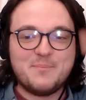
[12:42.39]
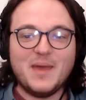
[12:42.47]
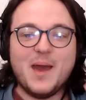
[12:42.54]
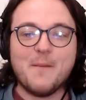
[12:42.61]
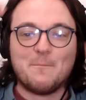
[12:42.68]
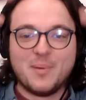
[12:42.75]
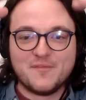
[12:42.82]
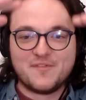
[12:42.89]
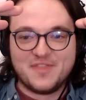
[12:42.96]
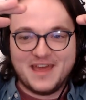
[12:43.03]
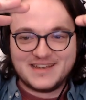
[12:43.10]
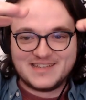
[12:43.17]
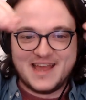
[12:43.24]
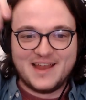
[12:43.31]
the bit above
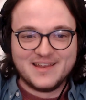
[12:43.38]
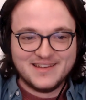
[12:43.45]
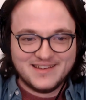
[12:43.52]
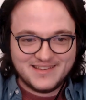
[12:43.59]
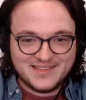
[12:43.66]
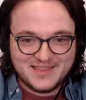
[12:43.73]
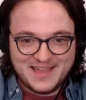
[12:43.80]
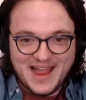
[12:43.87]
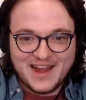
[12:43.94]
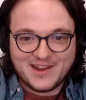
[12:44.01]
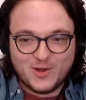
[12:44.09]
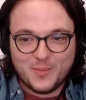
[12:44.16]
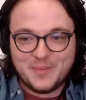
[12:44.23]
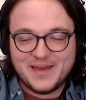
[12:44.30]
their talon, the
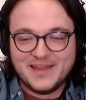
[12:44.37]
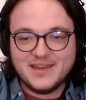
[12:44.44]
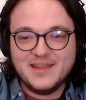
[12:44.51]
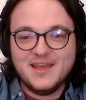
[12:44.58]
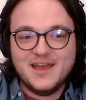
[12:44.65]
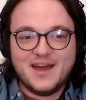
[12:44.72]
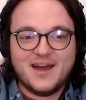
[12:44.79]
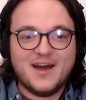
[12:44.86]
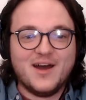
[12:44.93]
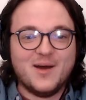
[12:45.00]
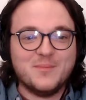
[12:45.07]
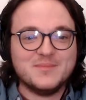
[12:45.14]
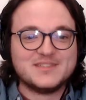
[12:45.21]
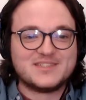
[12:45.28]
ankle bit,
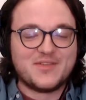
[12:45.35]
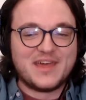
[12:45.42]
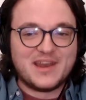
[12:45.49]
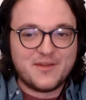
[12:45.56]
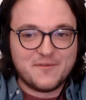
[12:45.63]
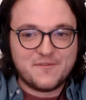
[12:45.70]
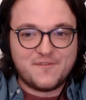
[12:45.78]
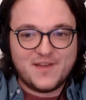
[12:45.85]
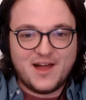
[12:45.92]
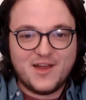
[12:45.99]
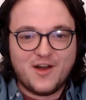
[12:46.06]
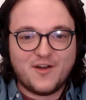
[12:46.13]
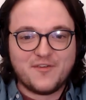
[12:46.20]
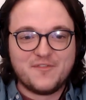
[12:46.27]
um, so they don't
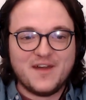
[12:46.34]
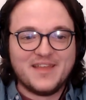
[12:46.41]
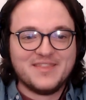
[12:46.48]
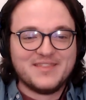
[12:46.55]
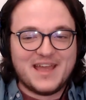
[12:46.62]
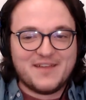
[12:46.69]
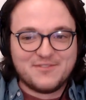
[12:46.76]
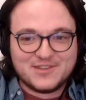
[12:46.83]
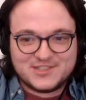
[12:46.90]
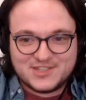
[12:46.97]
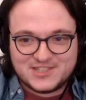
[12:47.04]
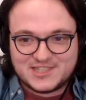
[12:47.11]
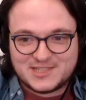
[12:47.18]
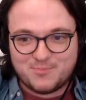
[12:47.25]
fly off. And Ava's
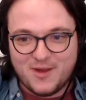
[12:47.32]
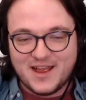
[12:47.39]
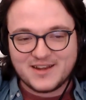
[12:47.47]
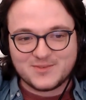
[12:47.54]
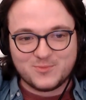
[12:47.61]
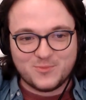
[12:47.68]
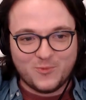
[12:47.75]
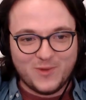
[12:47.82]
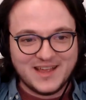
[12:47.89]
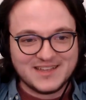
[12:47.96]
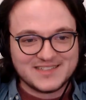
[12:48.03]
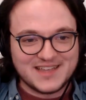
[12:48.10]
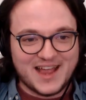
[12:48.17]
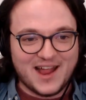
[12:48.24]
just spread
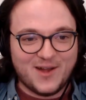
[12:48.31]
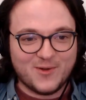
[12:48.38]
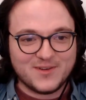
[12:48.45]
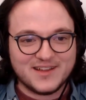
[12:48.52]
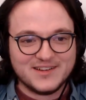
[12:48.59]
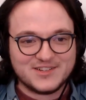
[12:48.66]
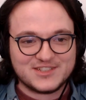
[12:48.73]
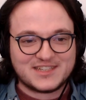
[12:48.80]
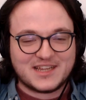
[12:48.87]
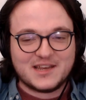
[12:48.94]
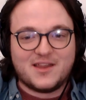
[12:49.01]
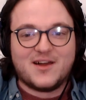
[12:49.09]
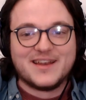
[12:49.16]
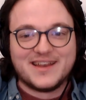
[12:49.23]
wings out, just
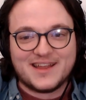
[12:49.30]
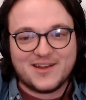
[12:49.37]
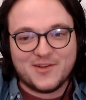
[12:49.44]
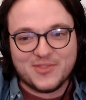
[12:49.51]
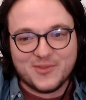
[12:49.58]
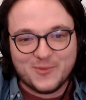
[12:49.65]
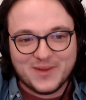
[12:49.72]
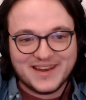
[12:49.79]
gliding on the